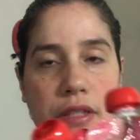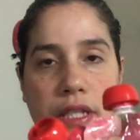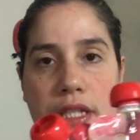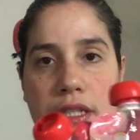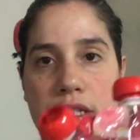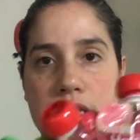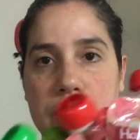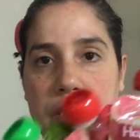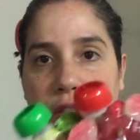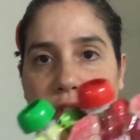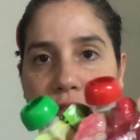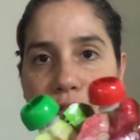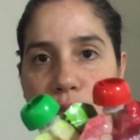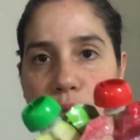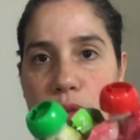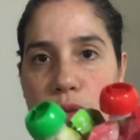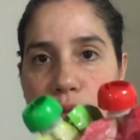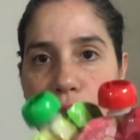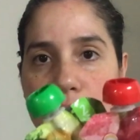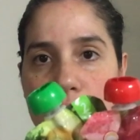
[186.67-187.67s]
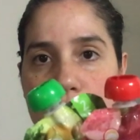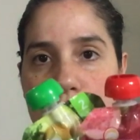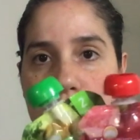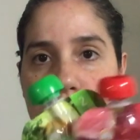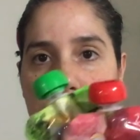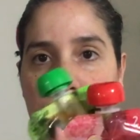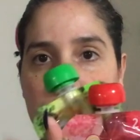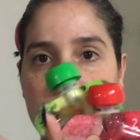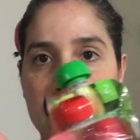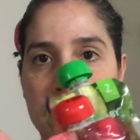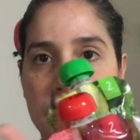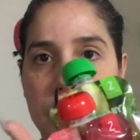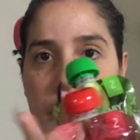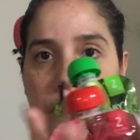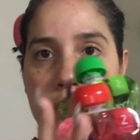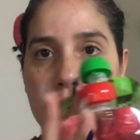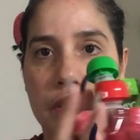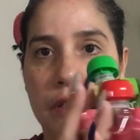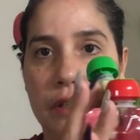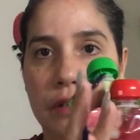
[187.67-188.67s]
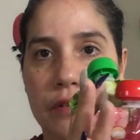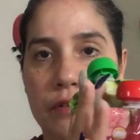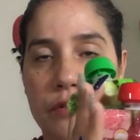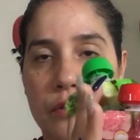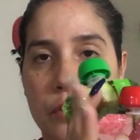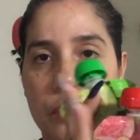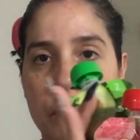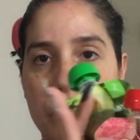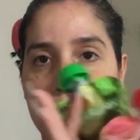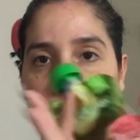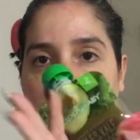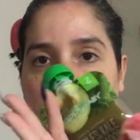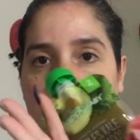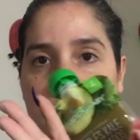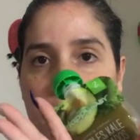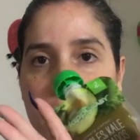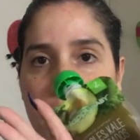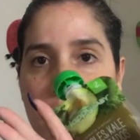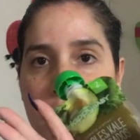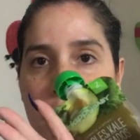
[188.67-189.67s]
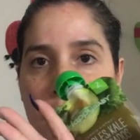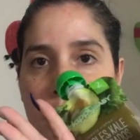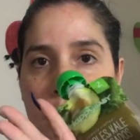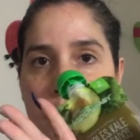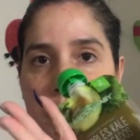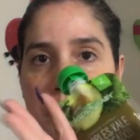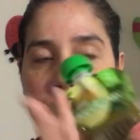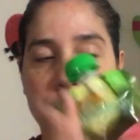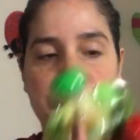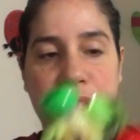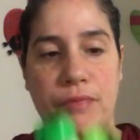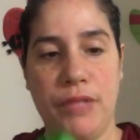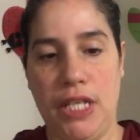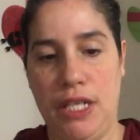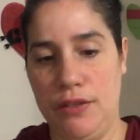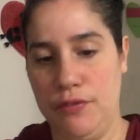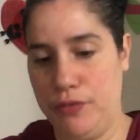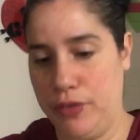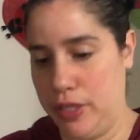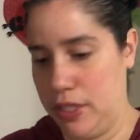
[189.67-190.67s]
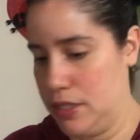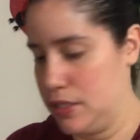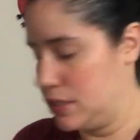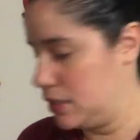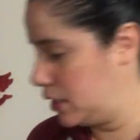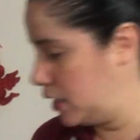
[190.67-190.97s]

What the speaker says: like this of food for infants